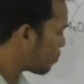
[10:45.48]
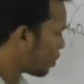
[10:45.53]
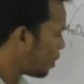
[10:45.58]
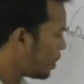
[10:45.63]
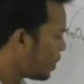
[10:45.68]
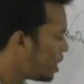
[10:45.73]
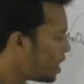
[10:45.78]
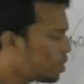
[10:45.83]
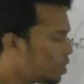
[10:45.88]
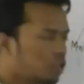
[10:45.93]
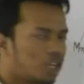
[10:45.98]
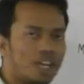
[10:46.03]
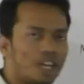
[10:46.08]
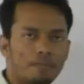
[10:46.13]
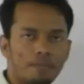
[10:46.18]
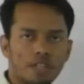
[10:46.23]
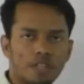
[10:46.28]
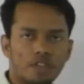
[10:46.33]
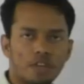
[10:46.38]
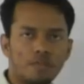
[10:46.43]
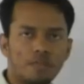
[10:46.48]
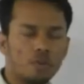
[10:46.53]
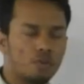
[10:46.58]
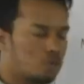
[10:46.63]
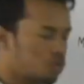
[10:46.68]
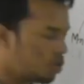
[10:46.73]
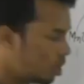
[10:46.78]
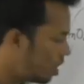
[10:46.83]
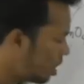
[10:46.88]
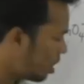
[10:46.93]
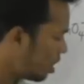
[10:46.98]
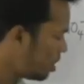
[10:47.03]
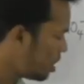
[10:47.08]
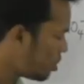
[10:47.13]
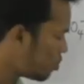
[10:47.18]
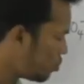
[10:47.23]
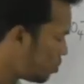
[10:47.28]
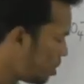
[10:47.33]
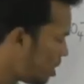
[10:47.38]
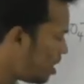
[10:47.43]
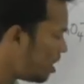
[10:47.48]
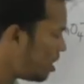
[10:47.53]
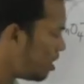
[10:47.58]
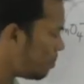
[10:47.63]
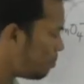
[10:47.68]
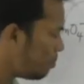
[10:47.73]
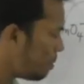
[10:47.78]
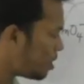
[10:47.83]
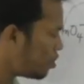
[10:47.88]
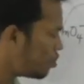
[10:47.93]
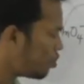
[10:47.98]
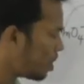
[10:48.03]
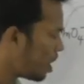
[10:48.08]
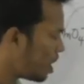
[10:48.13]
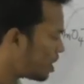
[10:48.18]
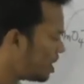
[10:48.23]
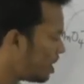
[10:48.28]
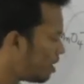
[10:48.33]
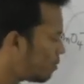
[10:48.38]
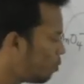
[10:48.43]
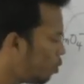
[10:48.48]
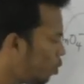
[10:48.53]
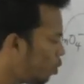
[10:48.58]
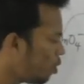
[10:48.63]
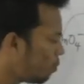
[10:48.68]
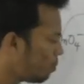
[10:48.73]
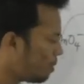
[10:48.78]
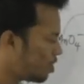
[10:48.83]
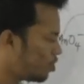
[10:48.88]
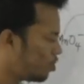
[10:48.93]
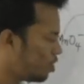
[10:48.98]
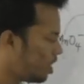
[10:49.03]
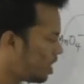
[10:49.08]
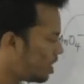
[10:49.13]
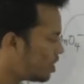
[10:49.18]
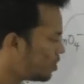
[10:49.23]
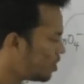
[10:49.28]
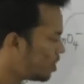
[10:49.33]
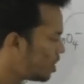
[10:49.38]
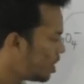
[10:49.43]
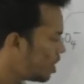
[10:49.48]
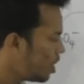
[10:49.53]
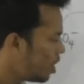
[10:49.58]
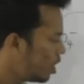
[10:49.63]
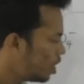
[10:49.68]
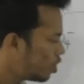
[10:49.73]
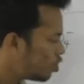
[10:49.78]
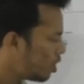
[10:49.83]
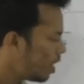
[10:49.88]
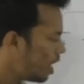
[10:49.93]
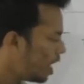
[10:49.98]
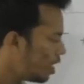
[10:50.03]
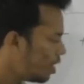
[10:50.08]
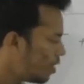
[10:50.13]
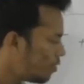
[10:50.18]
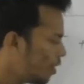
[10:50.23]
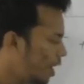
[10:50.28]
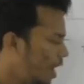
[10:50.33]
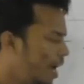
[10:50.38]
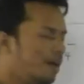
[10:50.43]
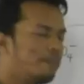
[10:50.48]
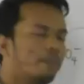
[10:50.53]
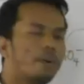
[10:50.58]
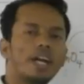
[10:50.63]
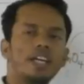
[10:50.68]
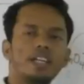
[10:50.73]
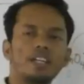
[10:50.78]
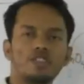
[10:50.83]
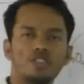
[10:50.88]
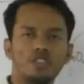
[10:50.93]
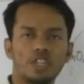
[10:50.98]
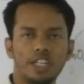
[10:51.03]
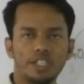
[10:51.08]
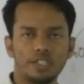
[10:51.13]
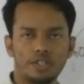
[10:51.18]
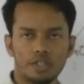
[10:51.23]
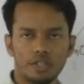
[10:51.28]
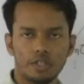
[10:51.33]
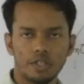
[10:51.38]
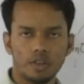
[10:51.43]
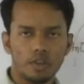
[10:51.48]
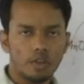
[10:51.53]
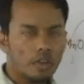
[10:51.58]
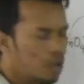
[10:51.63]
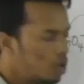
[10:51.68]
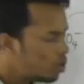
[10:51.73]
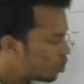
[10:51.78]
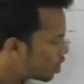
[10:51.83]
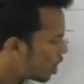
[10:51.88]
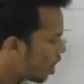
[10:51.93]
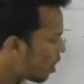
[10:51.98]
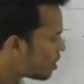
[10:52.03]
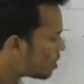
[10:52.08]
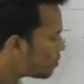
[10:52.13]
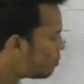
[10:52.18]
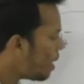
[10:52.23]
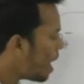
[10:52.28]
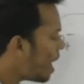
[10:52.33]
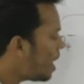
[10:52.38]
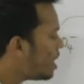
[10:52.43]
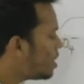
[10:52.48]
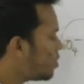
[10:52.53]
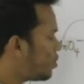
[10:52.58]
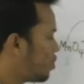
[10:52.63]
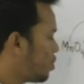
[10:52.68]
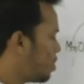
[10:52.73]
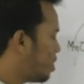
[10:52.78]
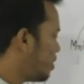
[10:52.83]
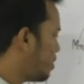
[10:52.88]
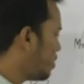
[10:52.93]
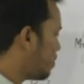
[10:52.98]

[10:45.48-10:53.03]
Here 3 plus. If you just see plus charge, here more plus charge. So here you have to add minus charge. So now it is balanced.